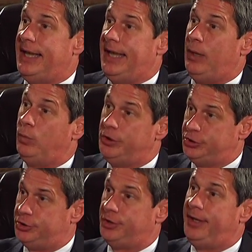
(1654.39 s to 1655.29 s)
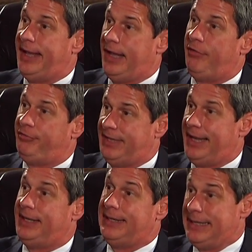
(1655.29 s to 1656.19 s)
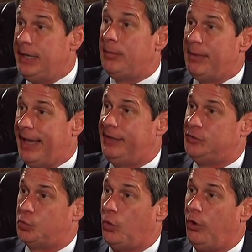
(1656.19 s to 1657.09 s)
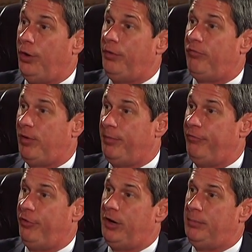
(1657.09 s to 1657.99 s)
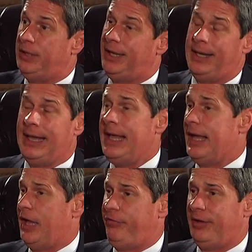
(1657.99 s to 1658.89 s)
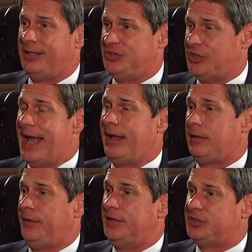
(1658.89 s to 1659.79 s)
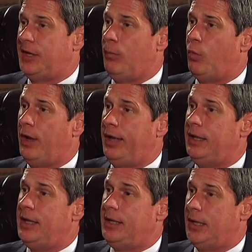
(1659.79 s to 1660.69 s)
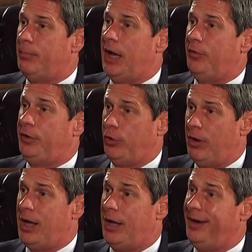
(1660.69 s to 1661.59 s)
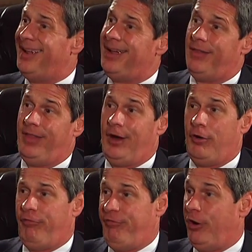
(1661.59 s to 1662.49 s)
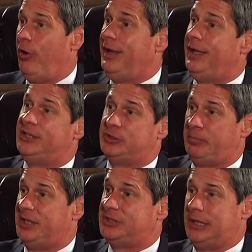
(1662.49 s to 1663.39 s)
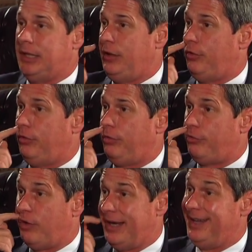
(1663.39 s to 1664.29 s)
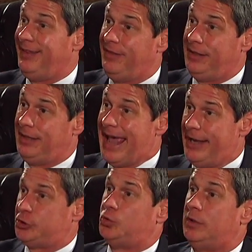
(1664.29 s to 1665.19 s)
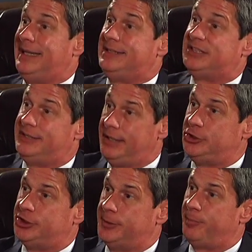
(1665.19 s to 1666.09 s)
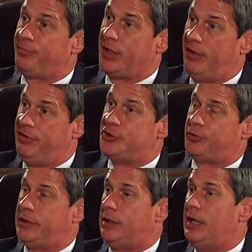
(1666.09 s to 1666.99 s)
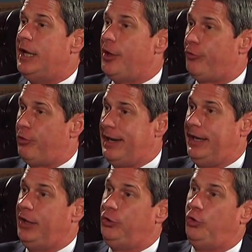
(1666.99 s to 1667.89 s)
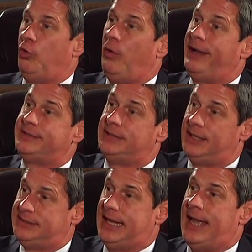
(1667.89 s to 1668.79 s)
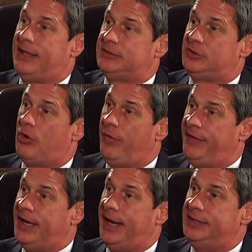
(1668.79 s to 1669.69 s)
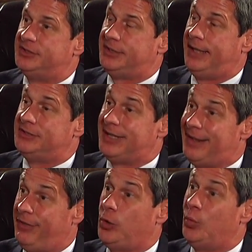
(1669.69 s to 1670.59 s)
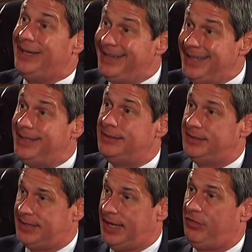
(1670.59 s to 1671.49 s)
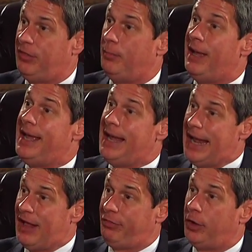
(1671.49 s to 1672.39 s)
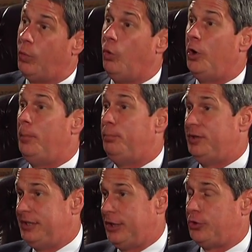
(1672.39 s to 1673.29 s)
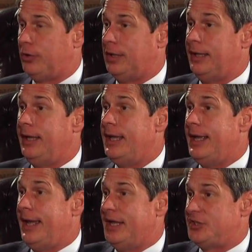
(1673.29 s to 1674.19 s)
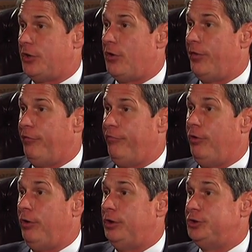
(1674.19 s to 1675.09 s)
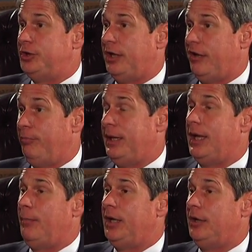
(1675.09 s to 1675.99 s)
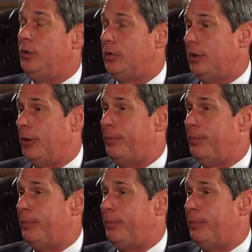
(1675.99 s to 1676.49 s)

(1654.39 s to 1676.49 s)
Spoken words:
and we should have taken him at his word from the very beginning. I feel exactly the same way about Iran. They are very explicitly threatening the actual extinction of Israel, threatening direct attacks on the United States, and I think we need to take them at their word, particularly as they're on the verge of becoming a nuclear